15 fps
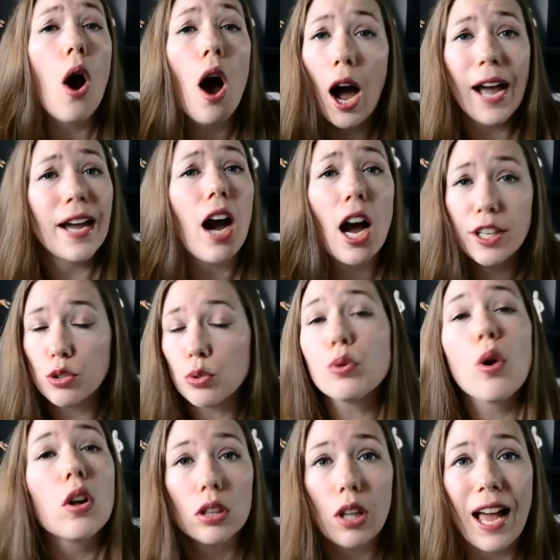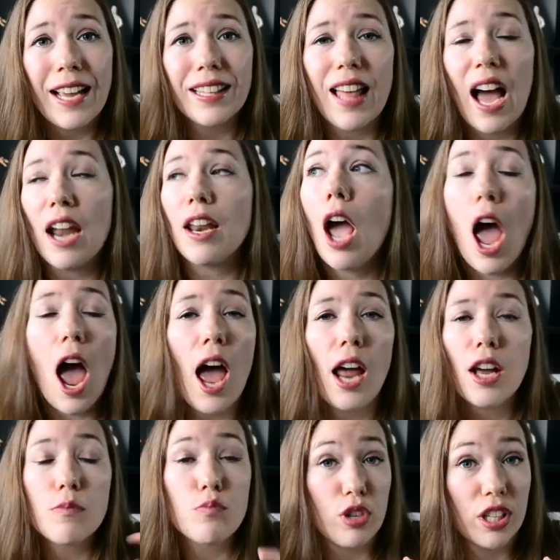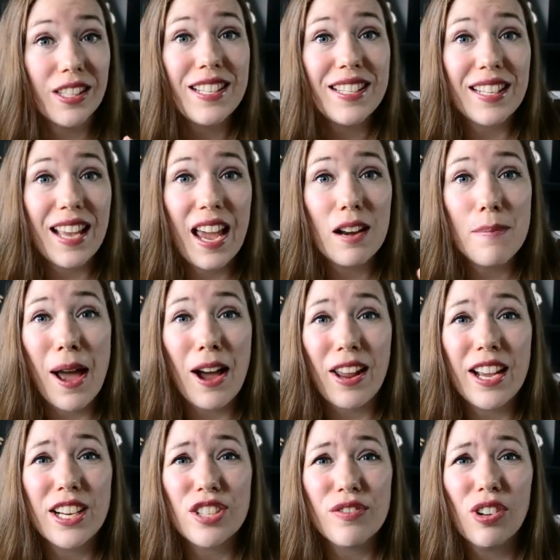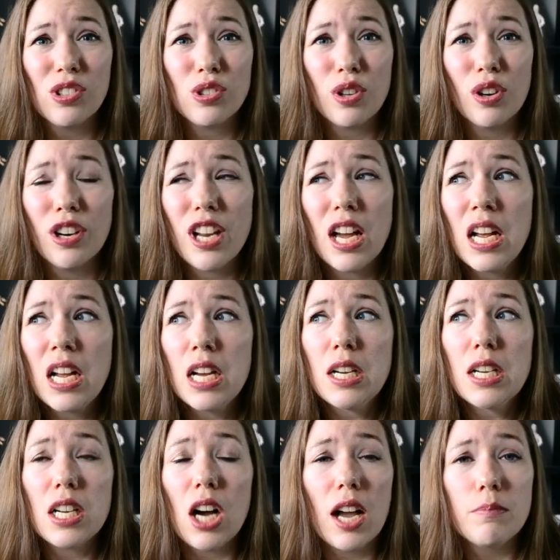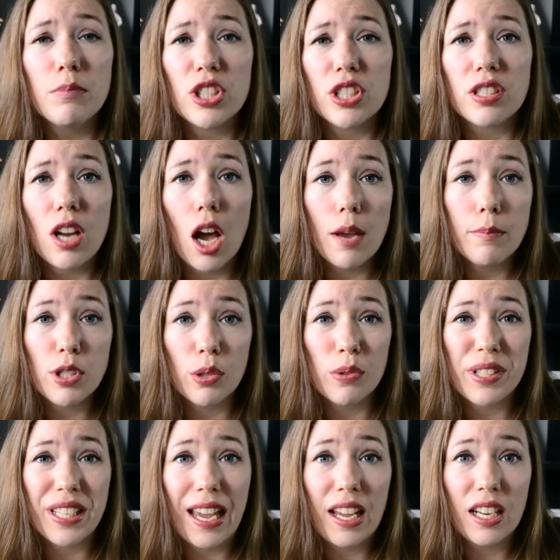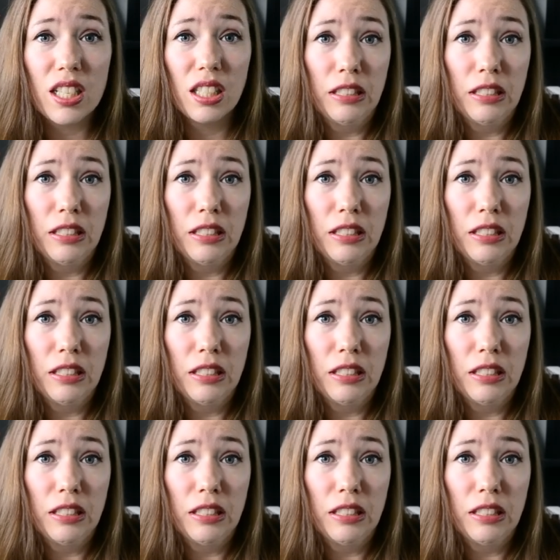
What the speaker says: I do not like that, and I'm really scared about Age of Ultron. I'm so scared.